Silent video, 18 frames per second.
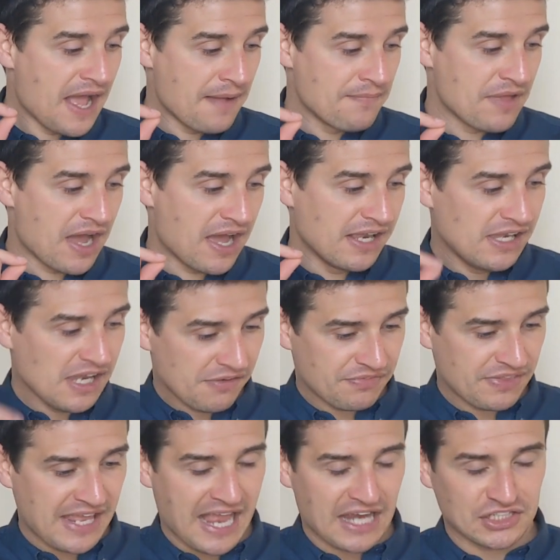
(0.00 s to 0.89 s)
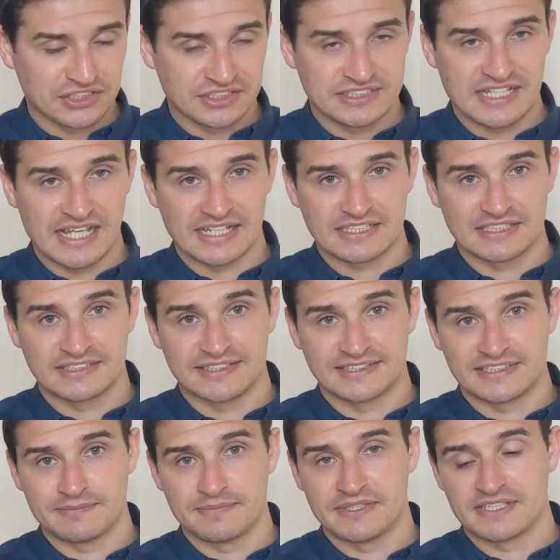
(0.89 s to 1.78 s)
I love the action selection
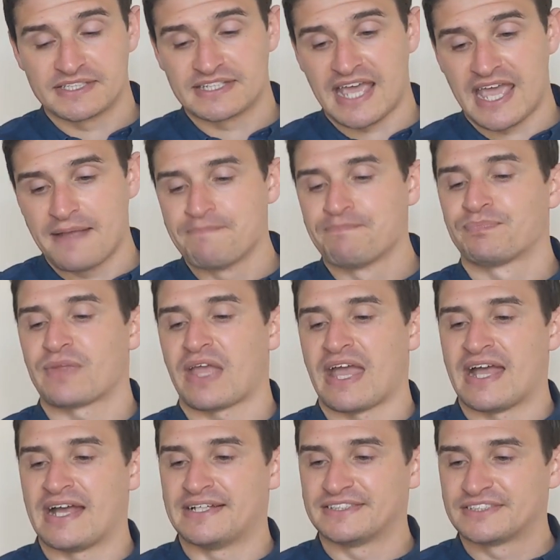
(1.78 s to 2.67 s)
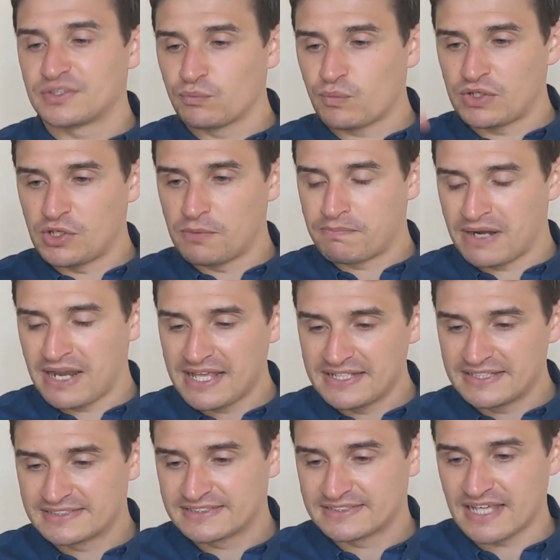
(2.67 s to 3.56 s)
system in this game, as when you
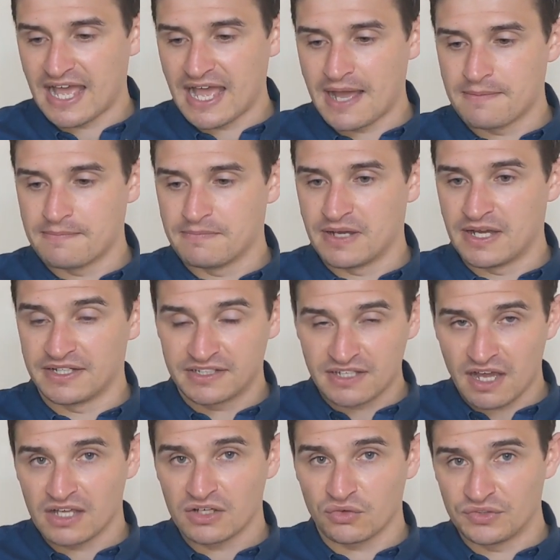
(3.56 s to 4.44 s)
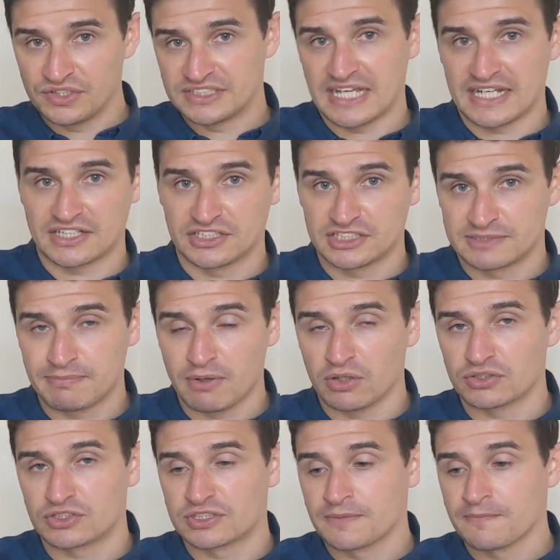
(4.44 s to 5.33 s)
place a die on these action
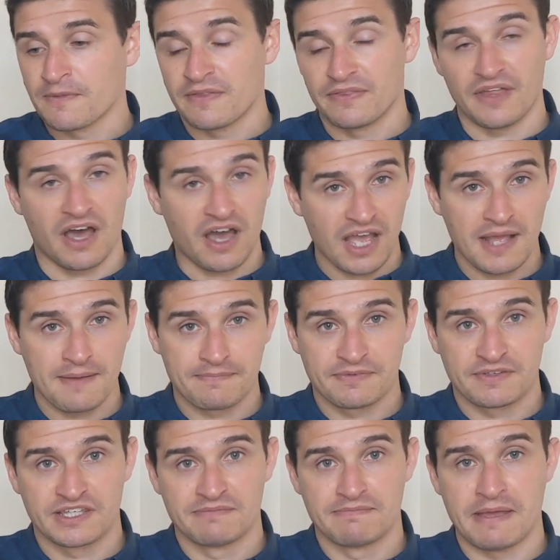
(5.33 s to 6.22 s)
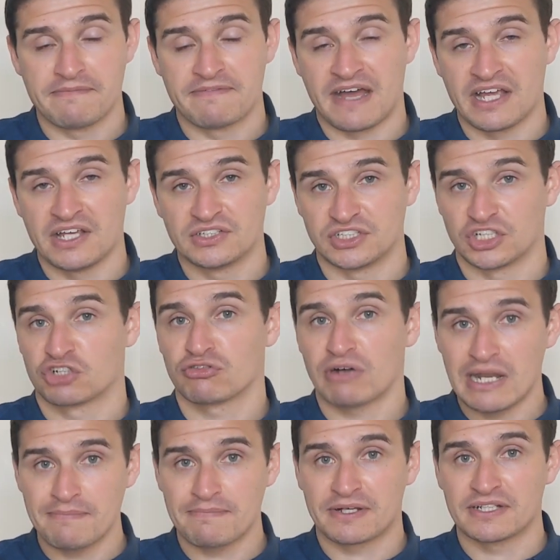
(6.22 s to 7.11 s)
spots, the higher pip values are
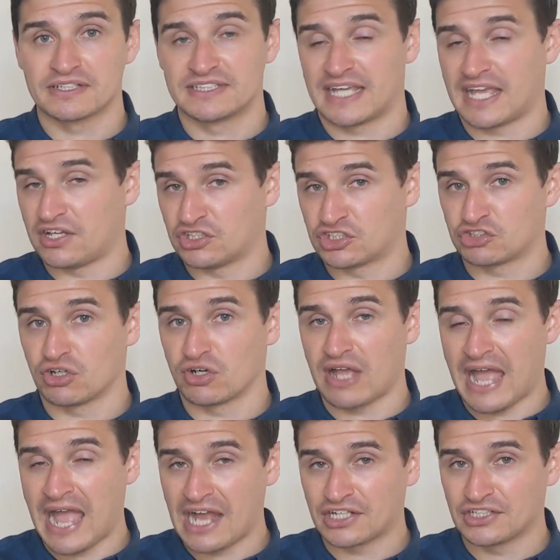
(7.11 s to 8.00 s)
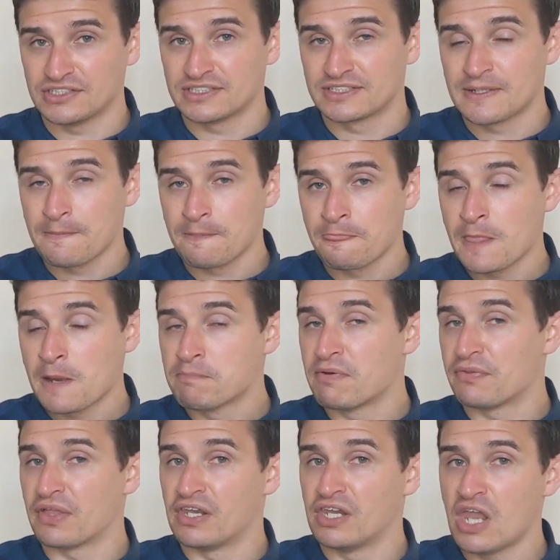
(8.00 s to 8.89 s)
great because they get you stronger actions,
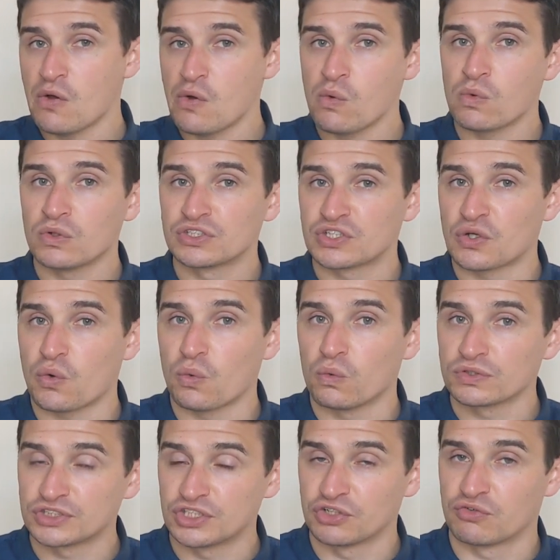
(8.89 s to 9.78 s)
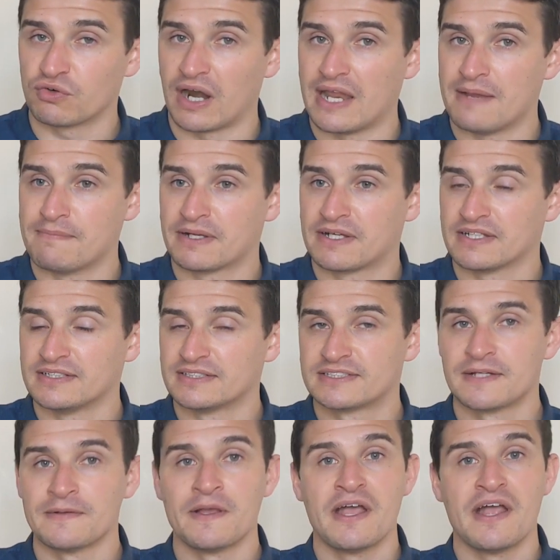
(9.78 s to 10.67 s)
but the lower ones are also great
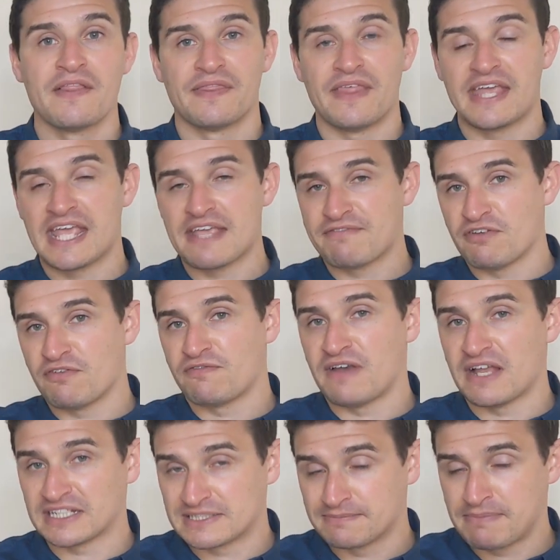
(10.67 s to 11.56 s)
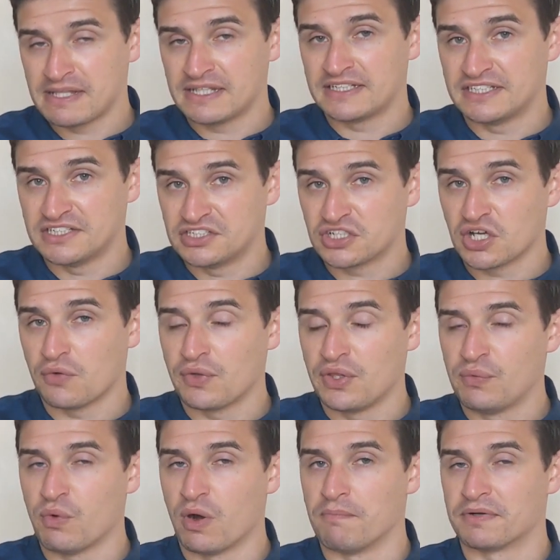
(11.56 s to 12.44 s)
because they give you flexibility to go
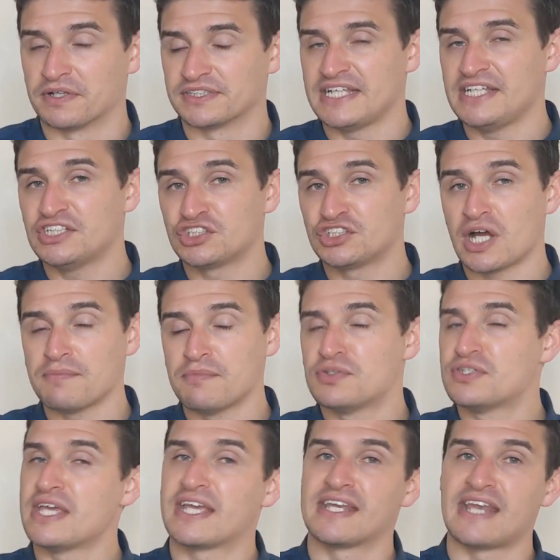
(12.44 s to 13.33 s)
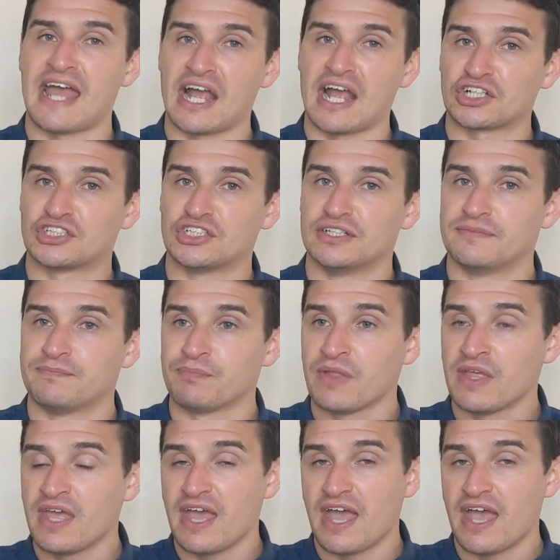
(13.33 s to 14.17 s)
where you want, because each time you take an action